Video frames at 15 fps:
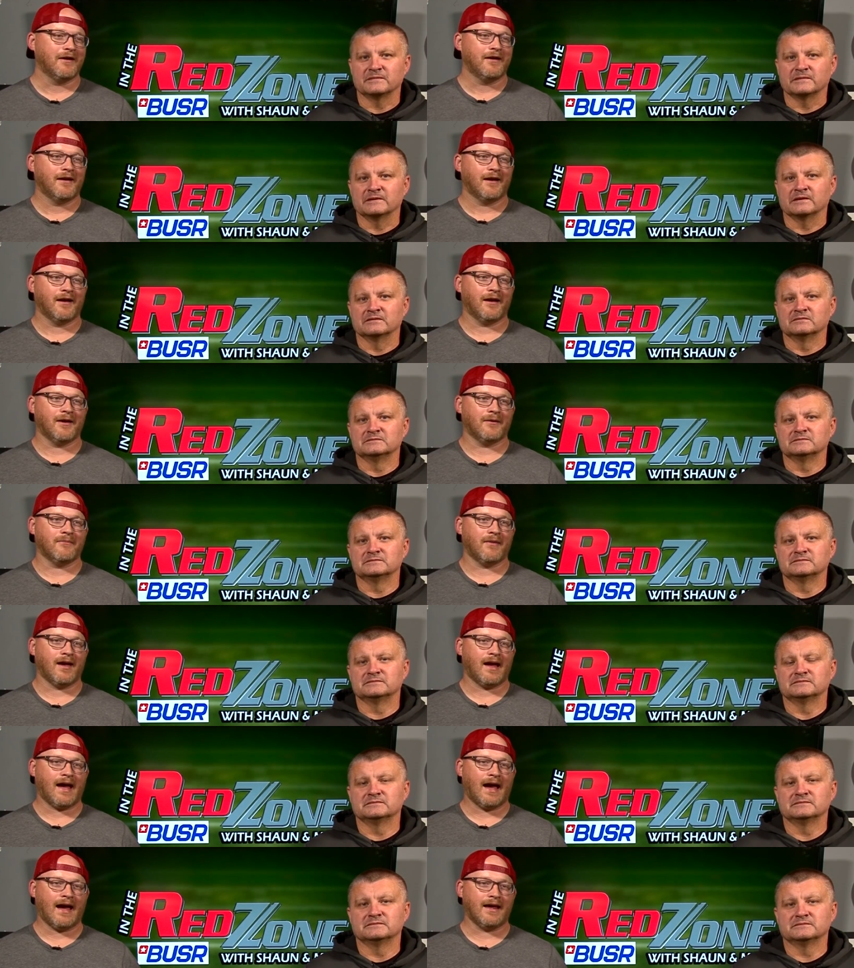Speaker 1: Yeah. Um,
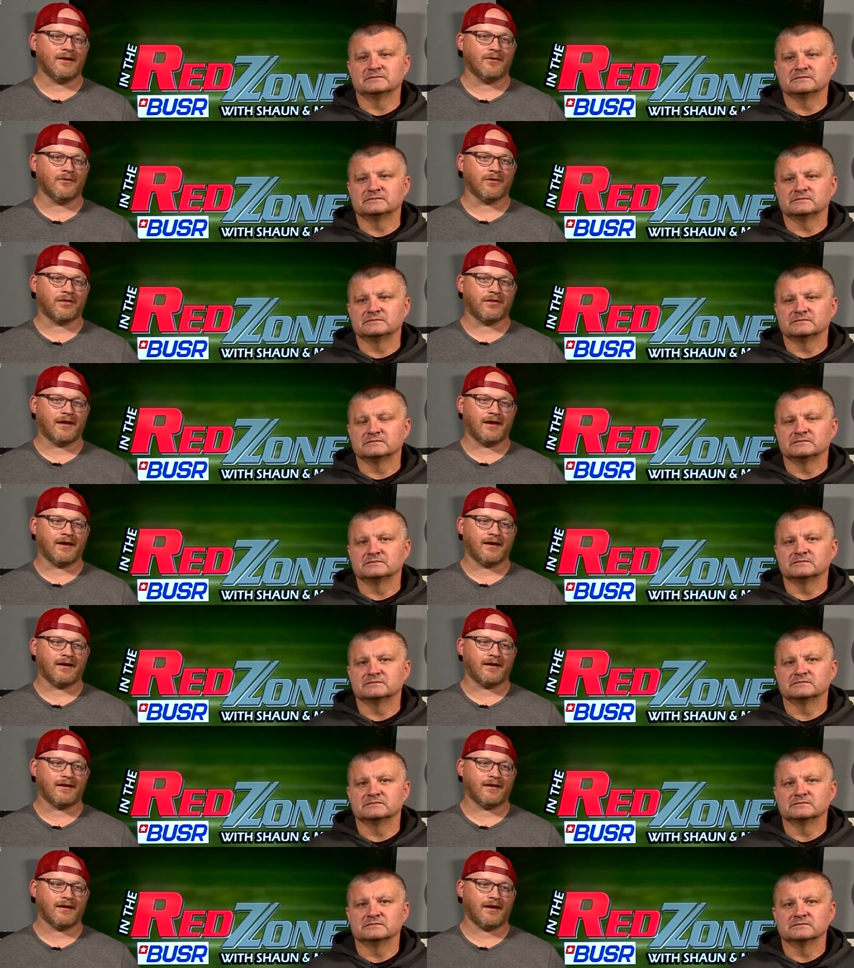I don't
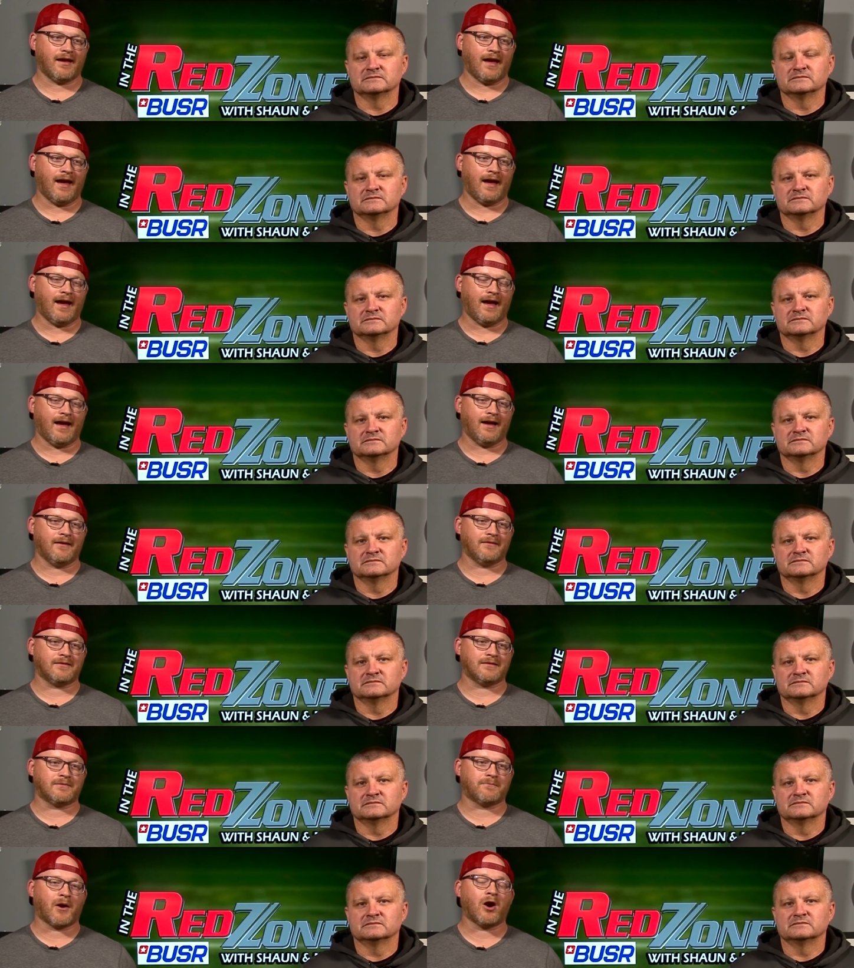think. I,
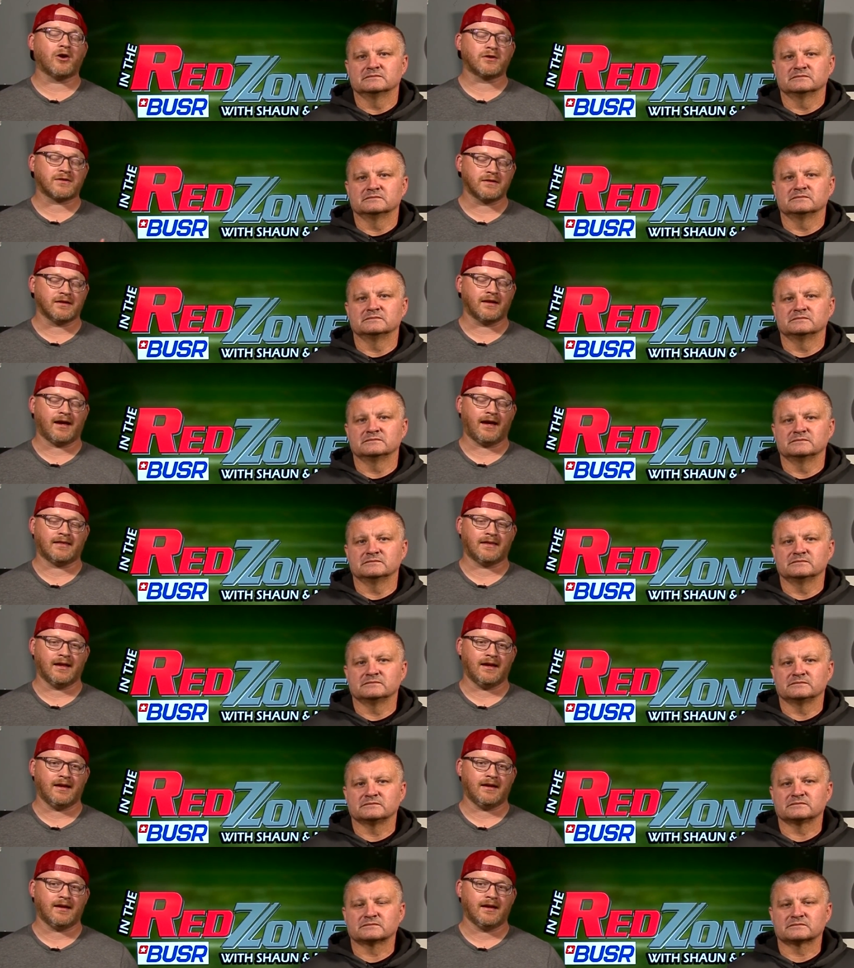personally, I
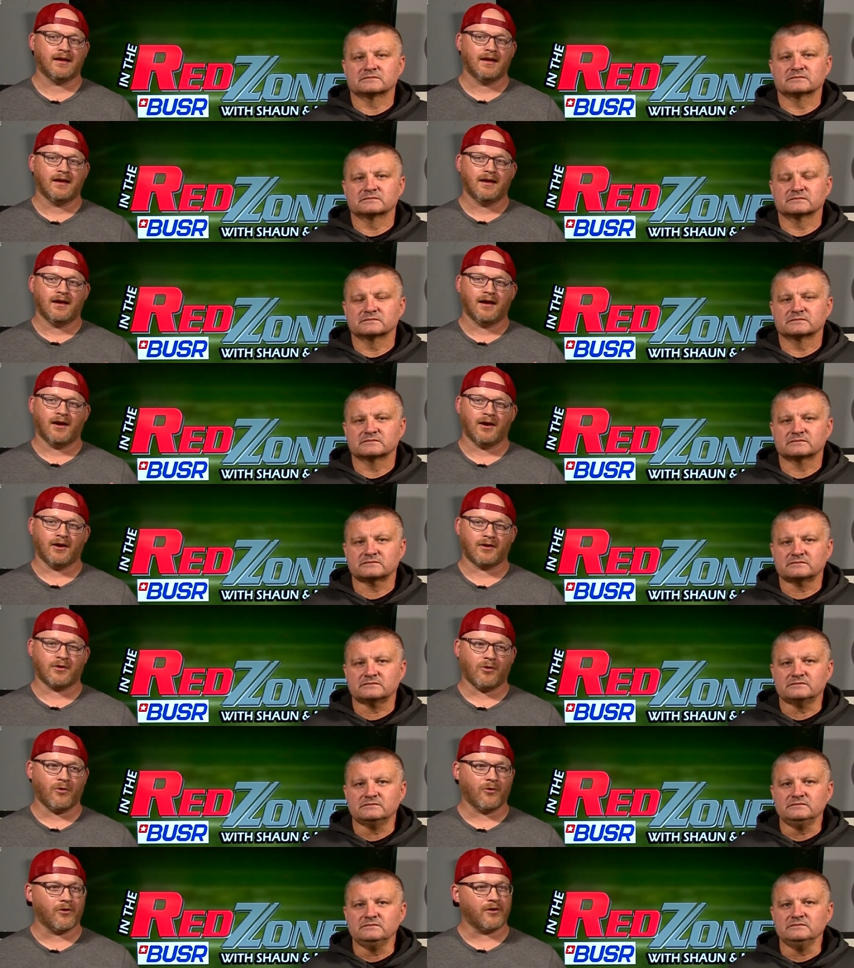think a
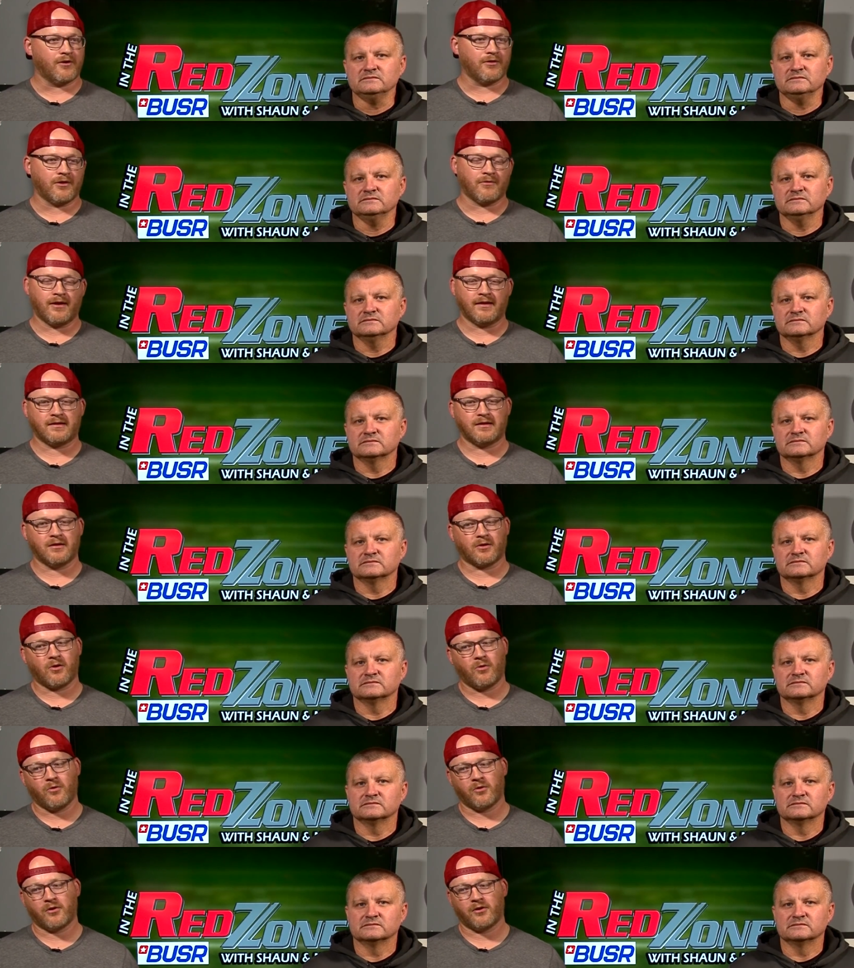quarter, the rest of the
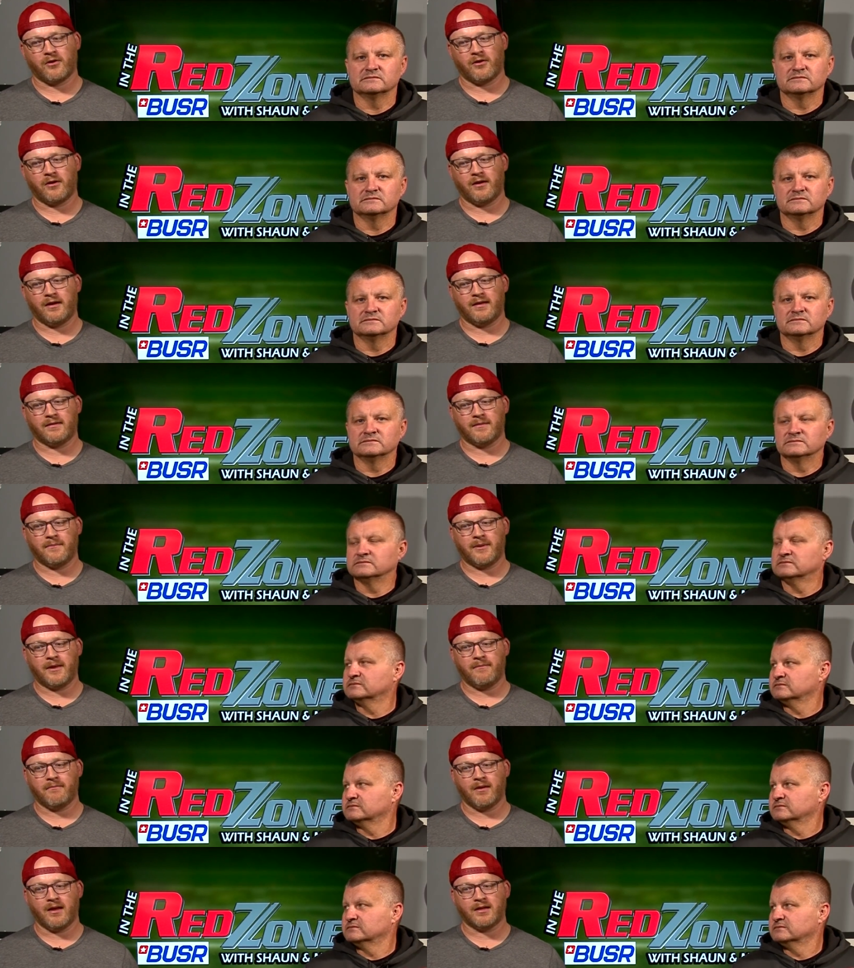quarter is a
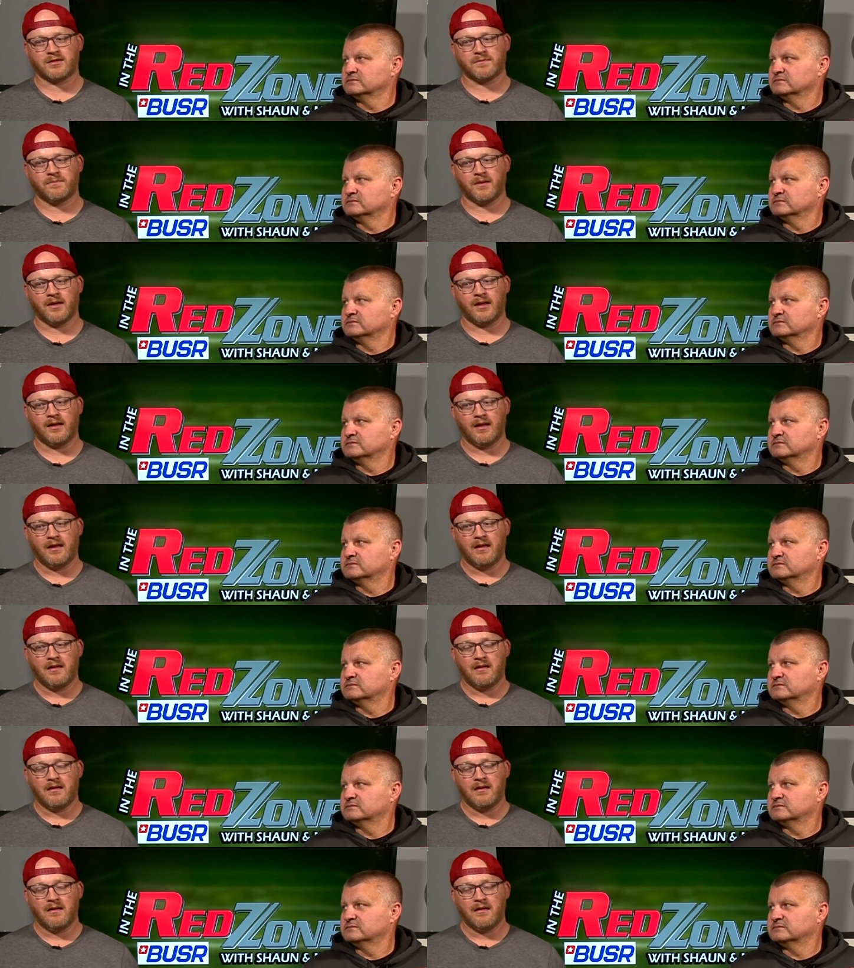bit much, but